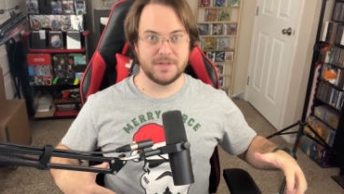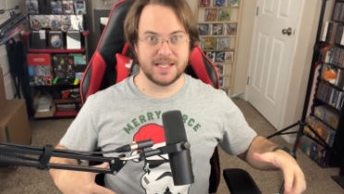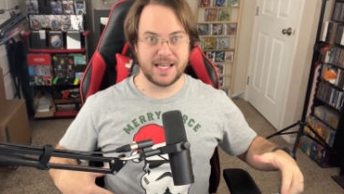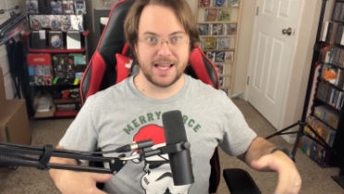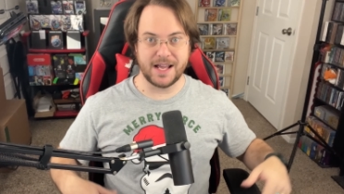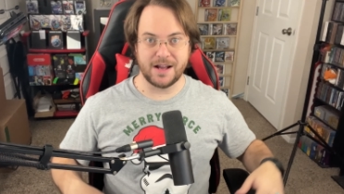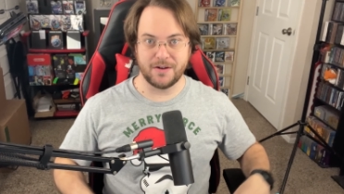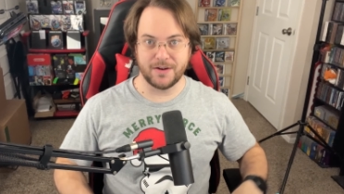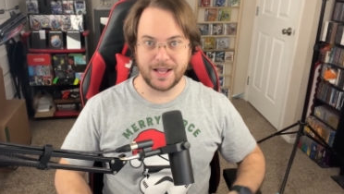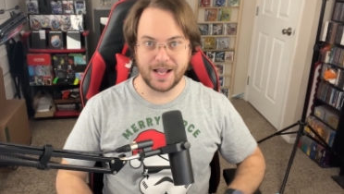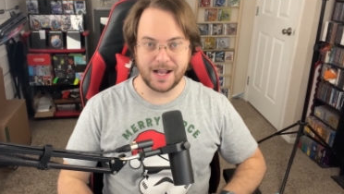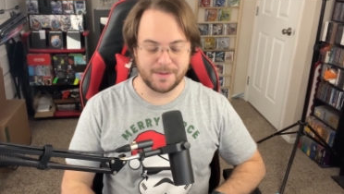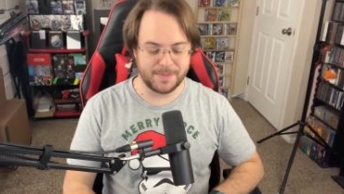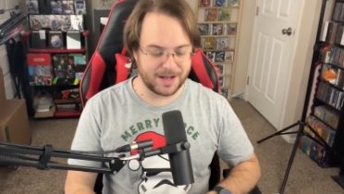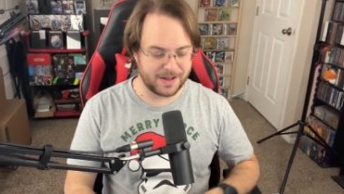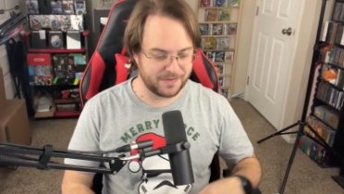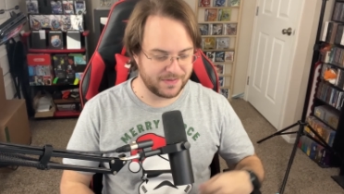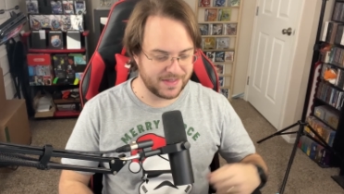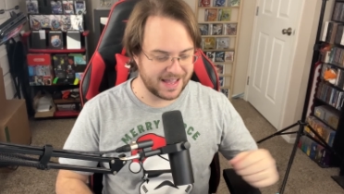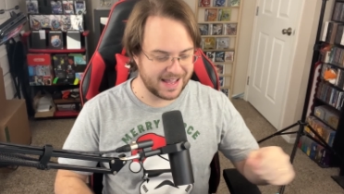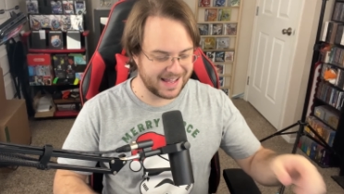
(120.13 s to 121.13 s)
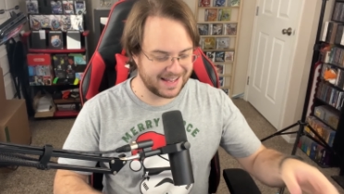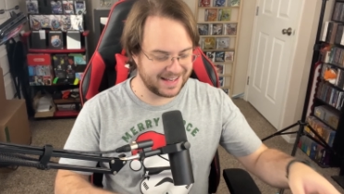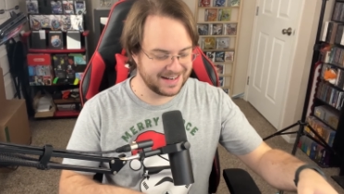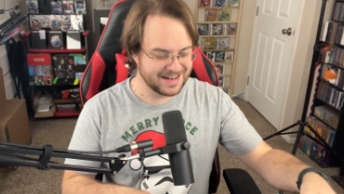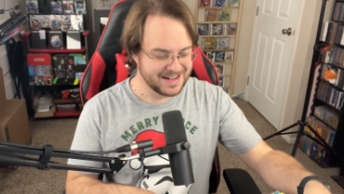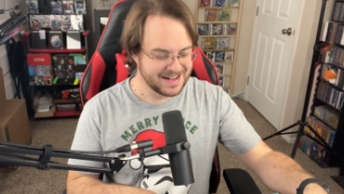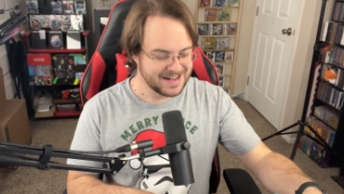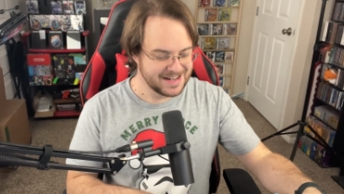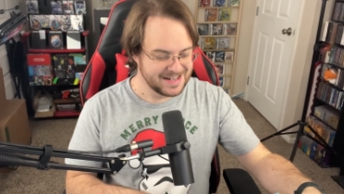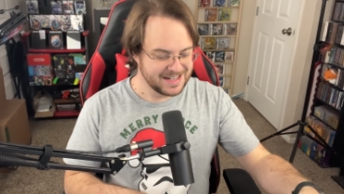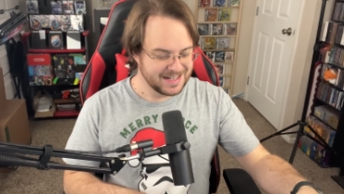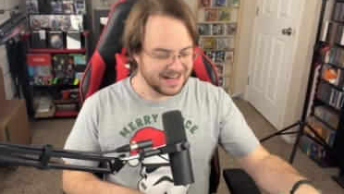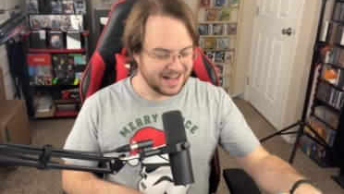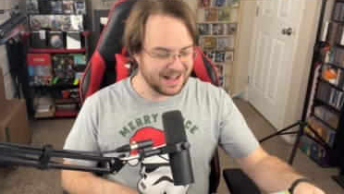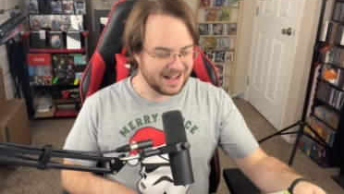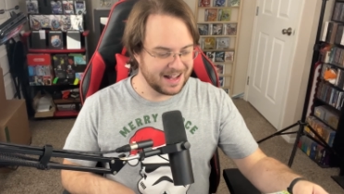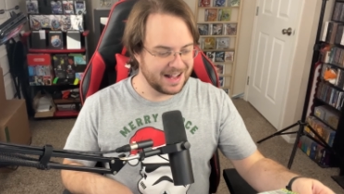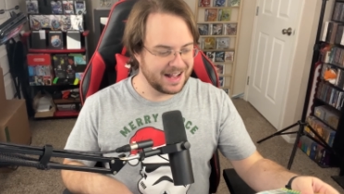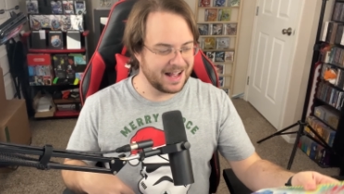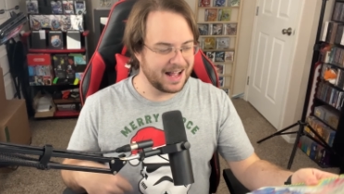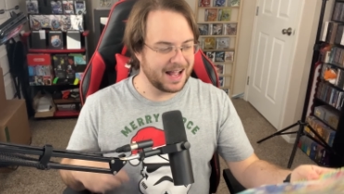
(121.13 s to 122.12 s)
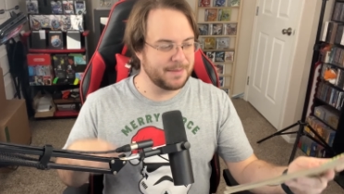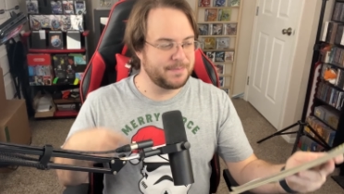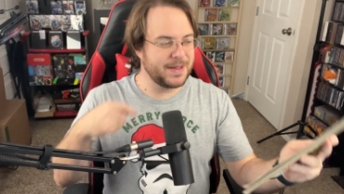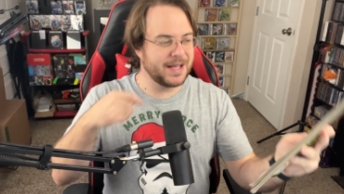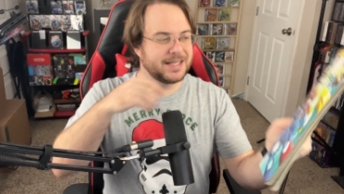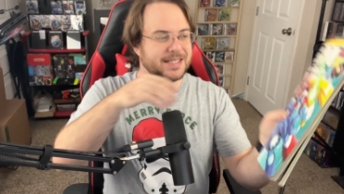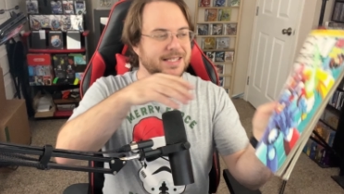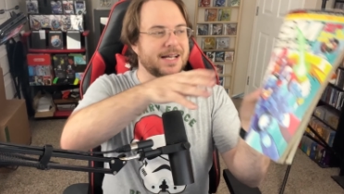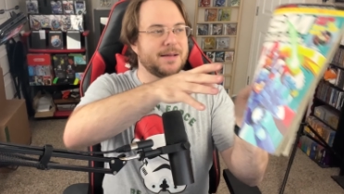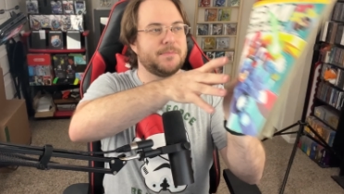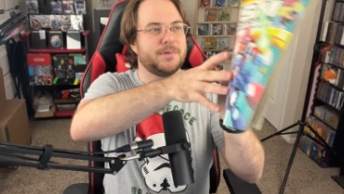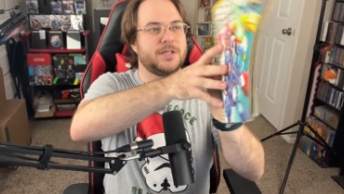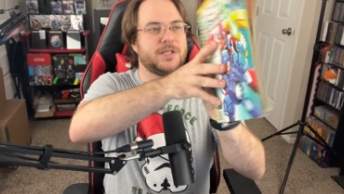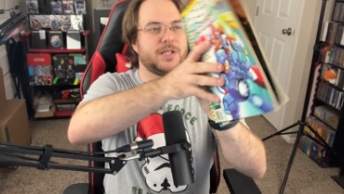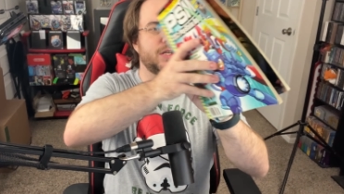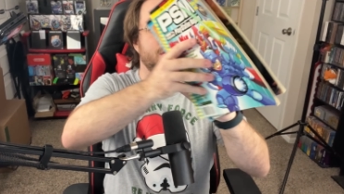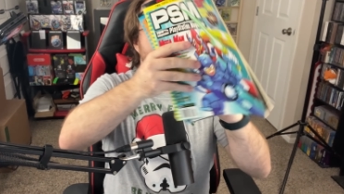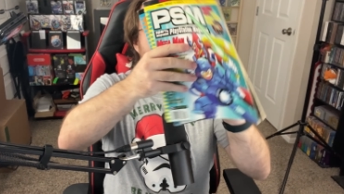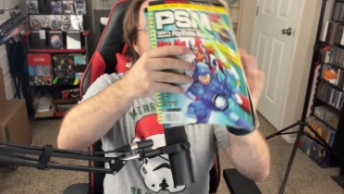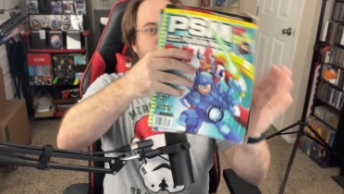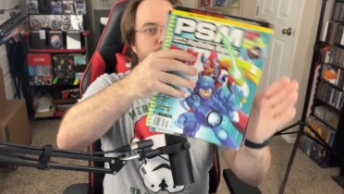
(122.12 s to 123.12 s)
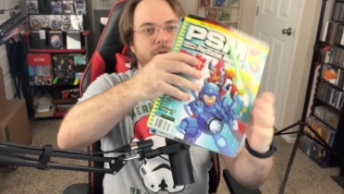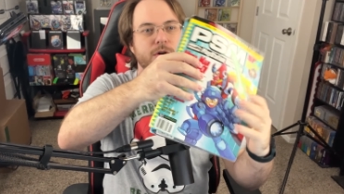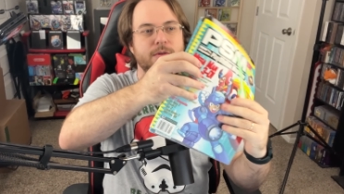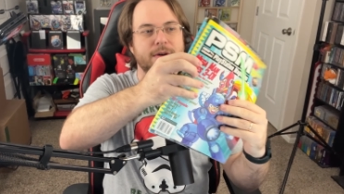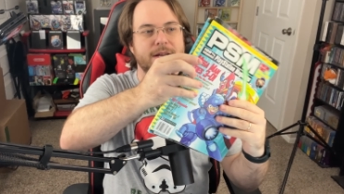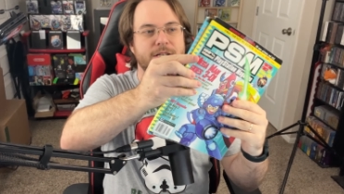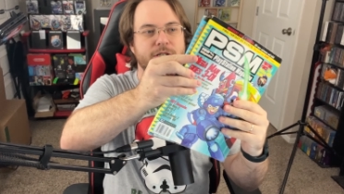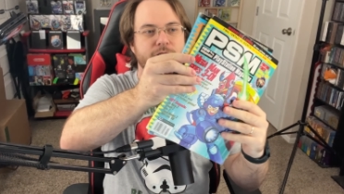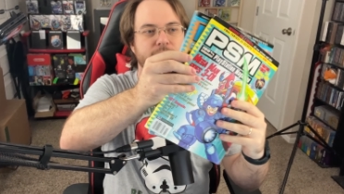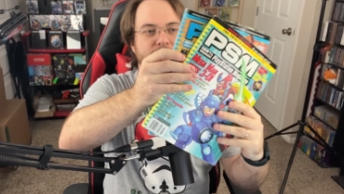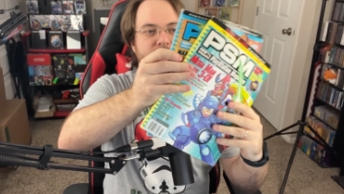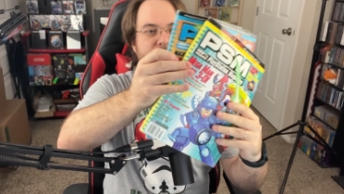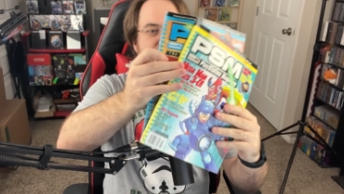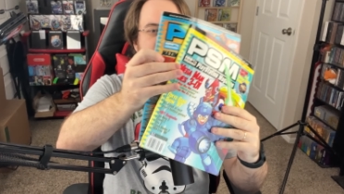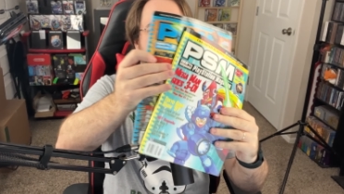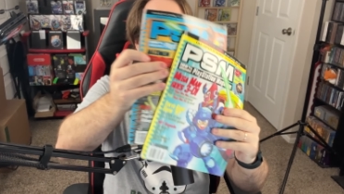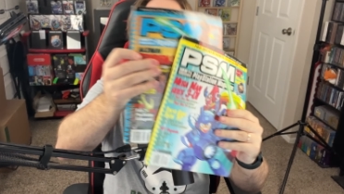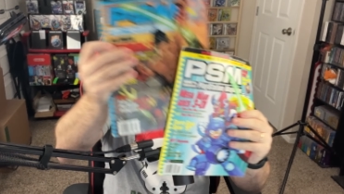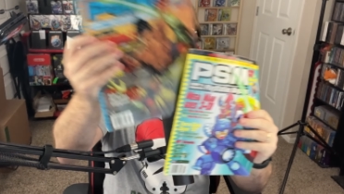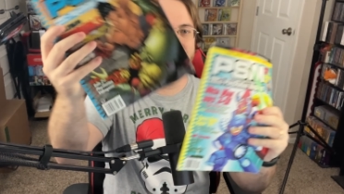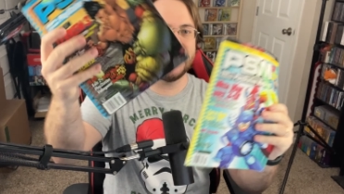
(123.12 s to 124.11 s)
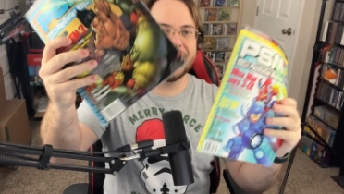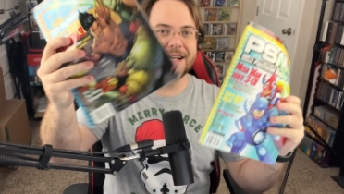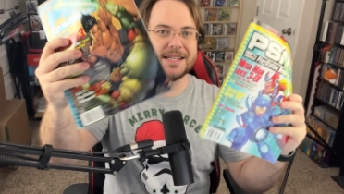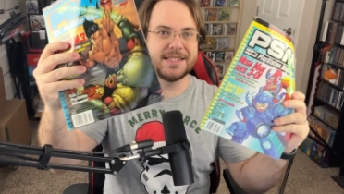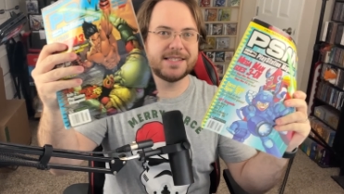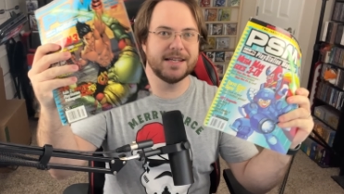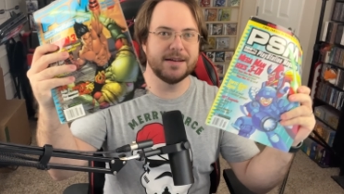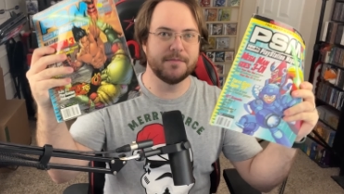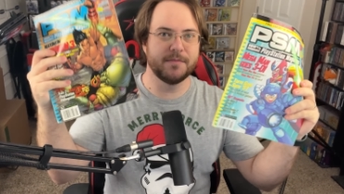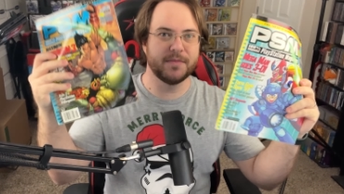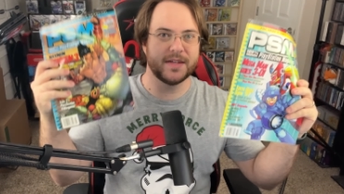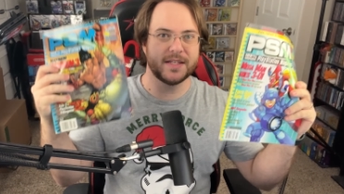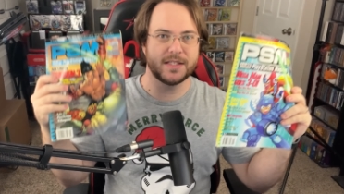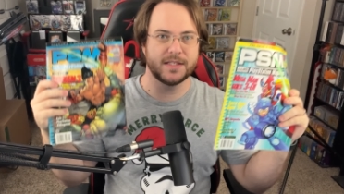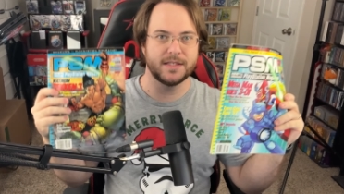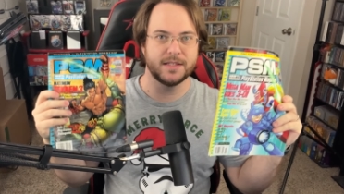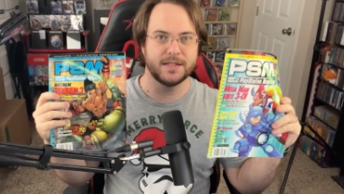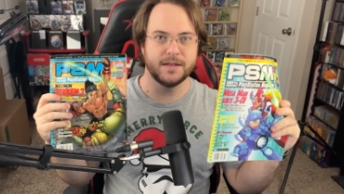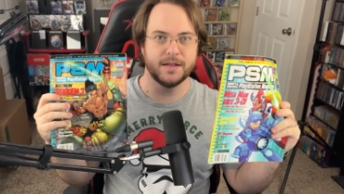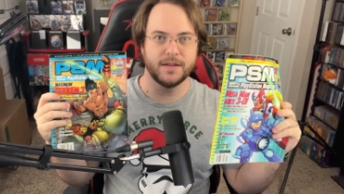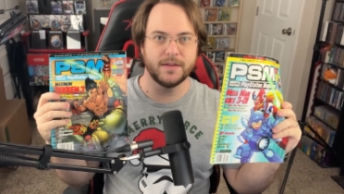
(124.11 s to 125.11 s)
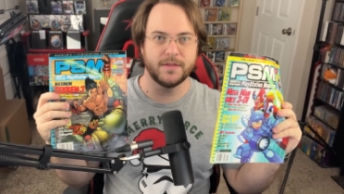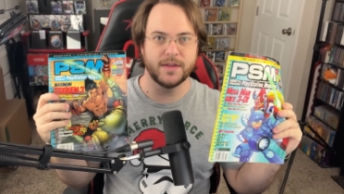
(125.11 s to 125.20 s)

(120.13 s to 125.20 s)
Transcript: down. How about that? I picked up two new issues of PSM this